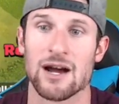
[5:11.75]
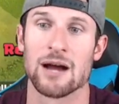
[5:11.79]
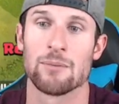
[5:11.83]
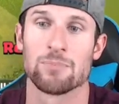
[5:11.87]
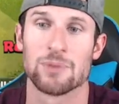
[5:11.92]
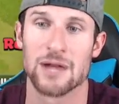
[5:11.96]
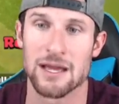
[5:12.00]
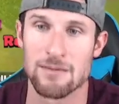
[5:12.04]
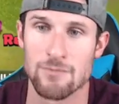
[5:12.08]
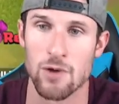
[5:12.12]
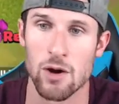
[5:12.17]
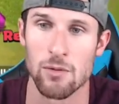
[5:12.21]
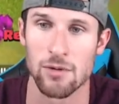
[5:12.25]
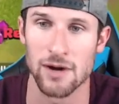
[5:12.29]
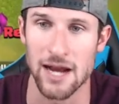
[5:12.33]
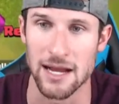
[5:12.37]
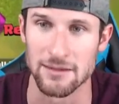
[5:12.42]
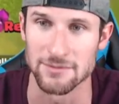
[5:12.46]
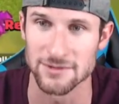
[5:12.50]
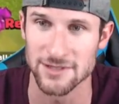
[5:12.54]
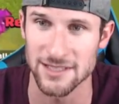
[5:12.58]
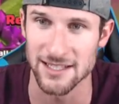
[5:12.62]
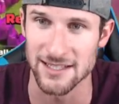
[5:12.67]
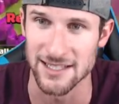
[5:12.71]
I play mobile
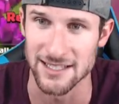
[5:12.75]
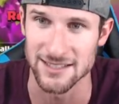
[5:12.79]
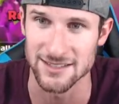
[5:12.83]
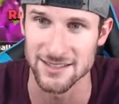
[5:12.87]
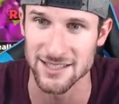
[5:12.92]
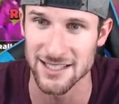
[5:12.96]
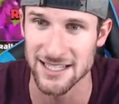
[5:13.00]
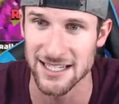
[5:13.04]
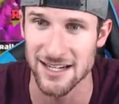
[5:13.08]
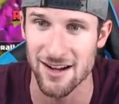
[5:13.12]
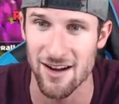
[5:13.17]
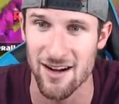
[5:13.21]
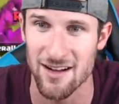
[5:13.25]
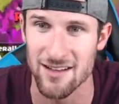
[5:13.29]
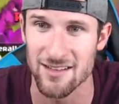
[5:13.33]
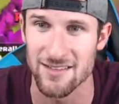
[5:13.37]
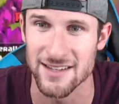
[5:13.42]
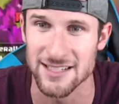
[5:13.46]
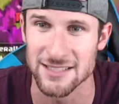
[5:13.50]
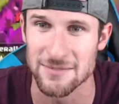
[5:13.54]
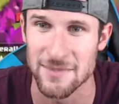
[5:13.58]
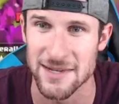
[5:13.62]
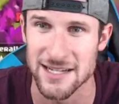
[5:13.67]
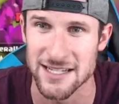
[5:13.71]
games. Look at this. Look at all of
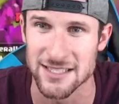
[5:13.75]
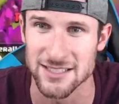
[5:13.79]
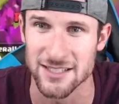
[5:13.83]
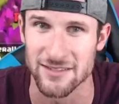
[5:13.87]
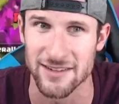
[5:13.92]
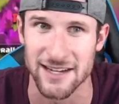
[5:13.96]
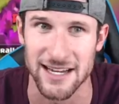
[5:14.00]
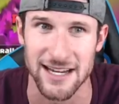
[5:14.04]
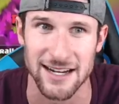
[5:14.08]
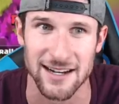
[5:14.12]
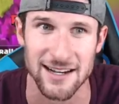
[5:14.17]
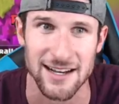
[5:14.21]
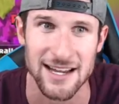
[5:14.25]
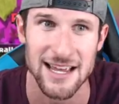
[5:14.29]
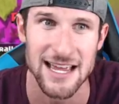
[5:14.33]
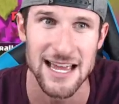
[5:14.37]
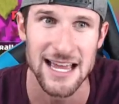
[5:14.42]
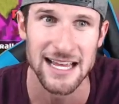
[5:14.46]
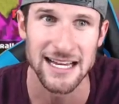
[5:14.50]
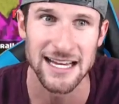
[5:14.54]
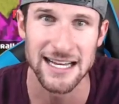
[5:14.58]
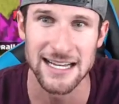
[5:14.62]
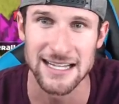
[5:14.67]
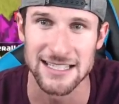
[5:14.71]
these minions over here
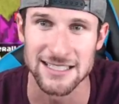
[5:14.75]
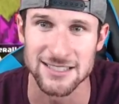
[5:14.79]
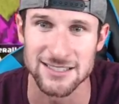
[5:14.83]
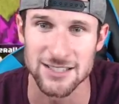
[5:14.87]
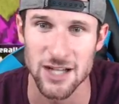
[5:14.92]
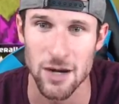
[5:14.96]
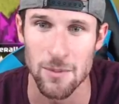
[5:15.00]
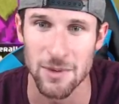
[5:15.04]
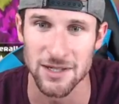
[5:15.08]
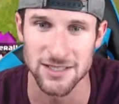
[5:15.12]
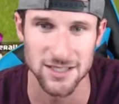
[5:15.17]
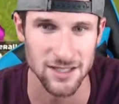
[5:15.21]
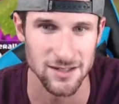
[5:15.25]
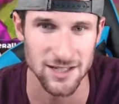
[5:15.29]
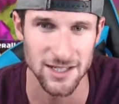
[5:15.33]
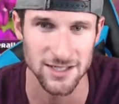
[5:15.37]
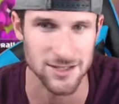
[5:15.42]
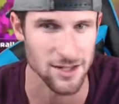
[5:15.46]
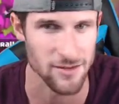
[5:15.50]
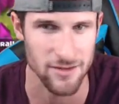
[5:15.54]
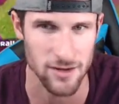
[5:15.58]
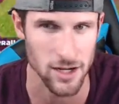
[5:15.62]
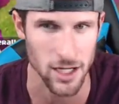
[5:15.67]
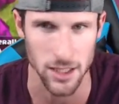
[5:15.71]
getting so much
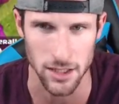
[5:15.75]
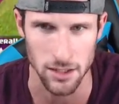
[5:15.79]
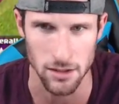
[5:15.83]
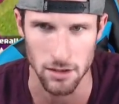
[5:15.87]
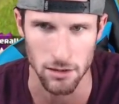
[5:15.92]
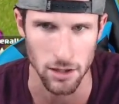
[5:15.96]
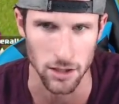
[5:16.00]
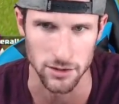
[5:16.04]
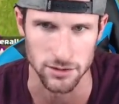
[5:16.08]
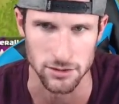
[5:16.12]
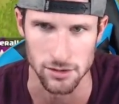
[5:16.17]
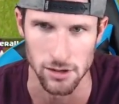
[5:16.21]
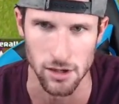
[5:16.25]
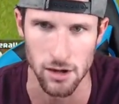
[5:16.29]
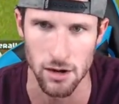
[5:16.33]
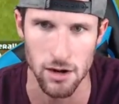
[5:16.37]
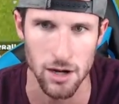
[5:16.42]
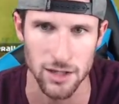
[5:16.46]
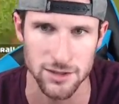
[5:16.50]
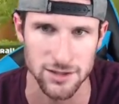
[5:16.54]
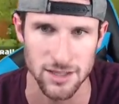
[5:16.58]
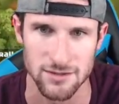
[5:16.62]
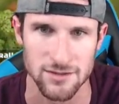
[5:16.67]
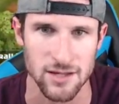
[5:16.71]
elixir. They're like, yes,
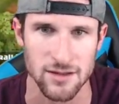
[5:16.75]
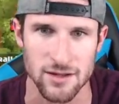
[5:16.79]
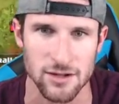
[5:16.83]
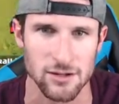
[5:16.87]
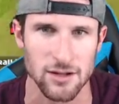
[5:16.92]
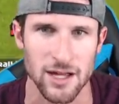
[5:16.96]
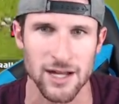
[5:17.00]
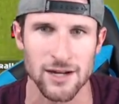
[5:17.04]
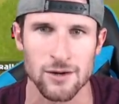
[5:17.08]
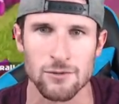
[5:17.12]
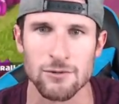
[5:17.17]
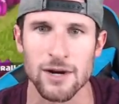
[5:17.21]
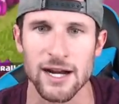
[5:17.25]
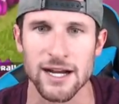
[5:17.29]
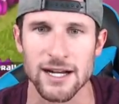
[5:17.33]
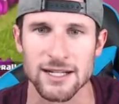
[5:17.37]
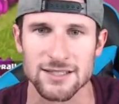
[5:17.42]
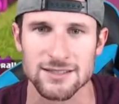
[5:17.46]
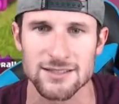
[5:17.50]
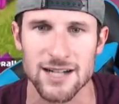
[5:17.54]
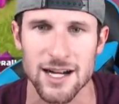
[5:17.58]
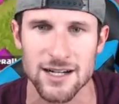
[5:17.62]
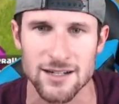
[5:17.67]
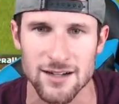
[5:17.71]
yes. And then they're like, wait,
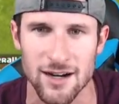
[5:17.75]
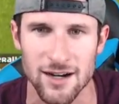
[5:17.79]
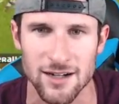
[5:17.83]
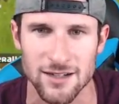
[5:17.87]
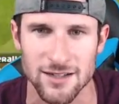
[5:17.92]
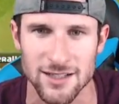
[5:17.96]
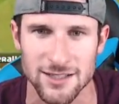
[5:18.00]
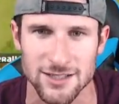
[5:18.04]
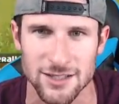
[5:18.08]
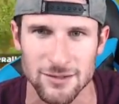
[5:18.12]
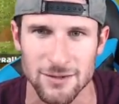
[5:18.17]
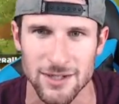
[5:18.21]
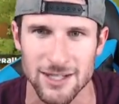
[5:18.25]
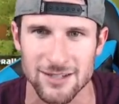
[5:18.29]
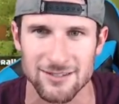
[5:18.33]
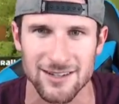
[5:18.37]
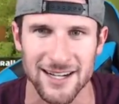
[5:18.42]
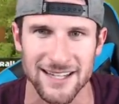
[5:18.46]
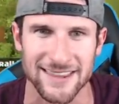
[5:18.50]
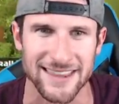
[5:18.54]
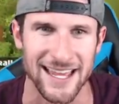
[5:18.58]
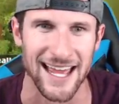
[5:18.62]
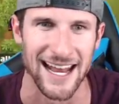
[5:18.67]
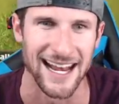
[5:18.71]
it's not dark elixir. We don't
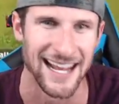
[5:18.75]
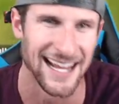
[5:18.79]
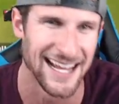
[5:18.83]
want that.